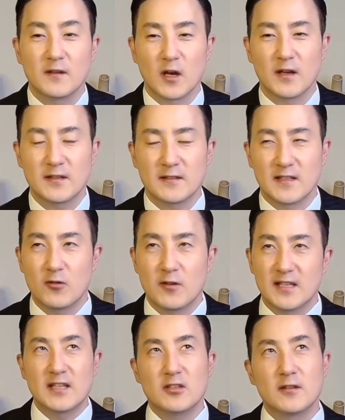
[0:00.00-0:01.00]
Cost
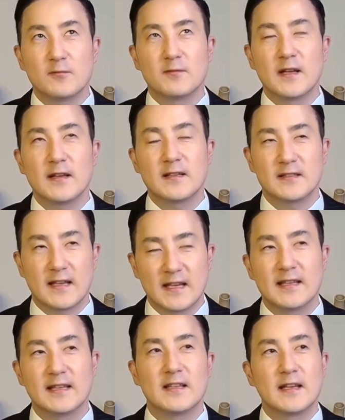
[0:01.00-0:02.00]
segregation means that
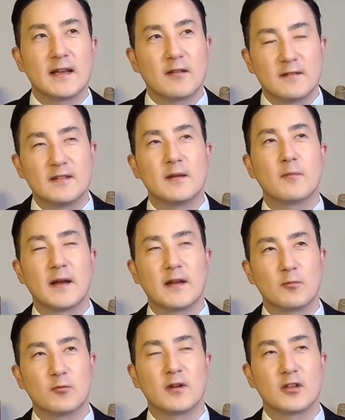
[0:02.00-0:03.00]
instead of simply
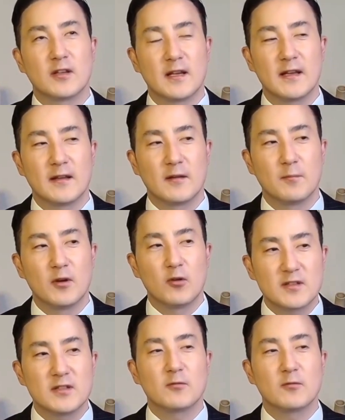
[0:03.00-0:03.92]
depreciating the building's